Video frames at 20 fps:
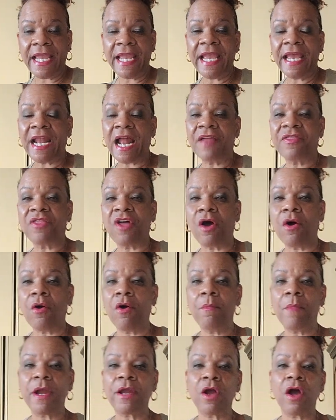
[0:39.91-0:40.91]
and I thought,
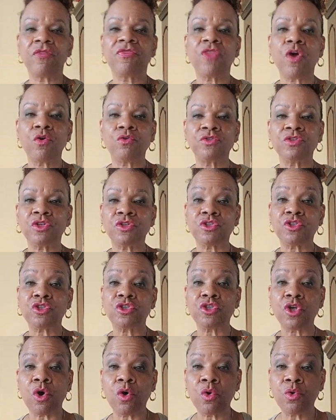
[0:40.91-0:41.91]
oh my God, those are
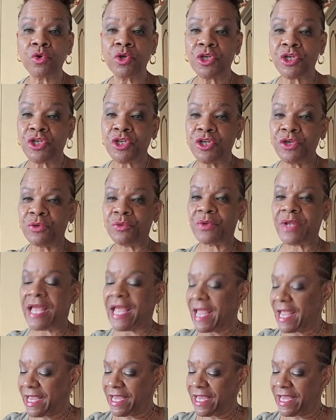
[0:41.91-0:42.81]
so cute.